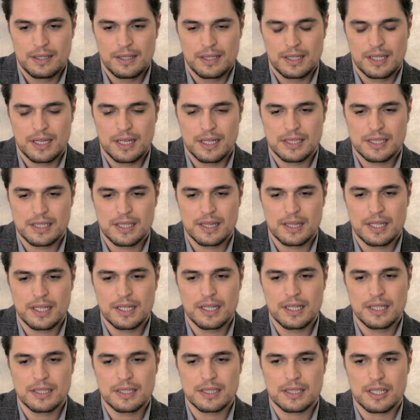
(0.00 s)
Because the
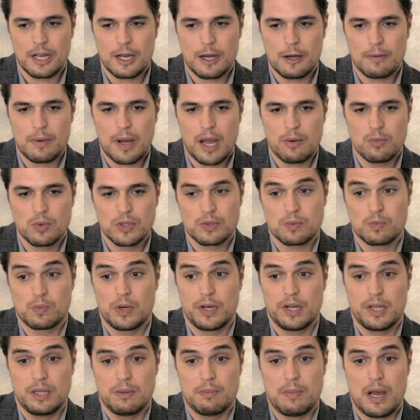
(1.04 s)
thing is, uh, I was
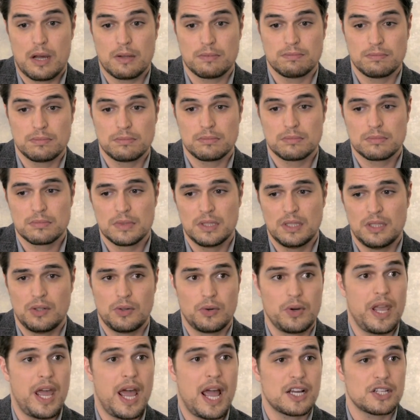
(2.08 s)
worried about her
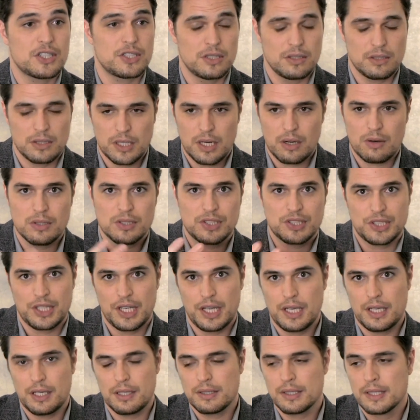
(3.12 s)
reaction, you know,
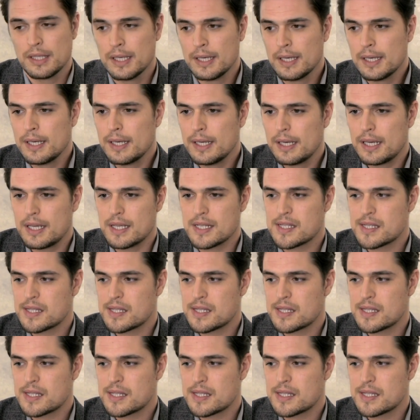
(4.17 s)
seeing his